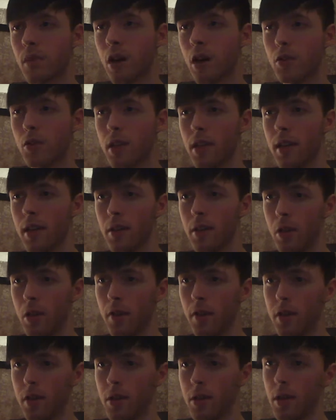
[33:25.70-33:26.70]
I'll say that as
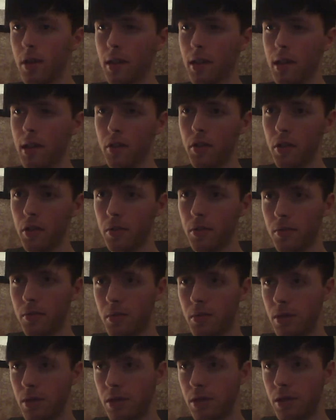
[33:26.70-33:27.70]
often as I need to
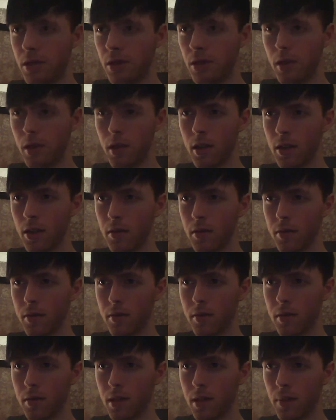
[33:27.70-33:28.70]
until
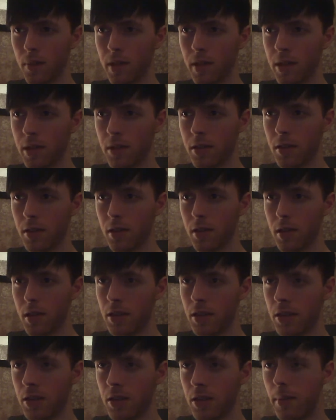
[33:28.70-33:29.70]
something is
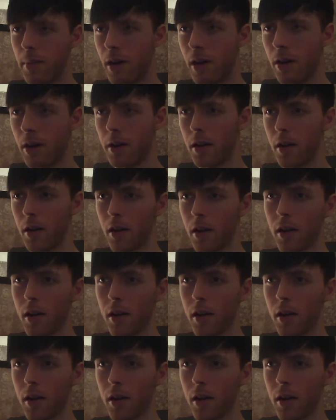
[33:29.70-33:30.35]
done about it.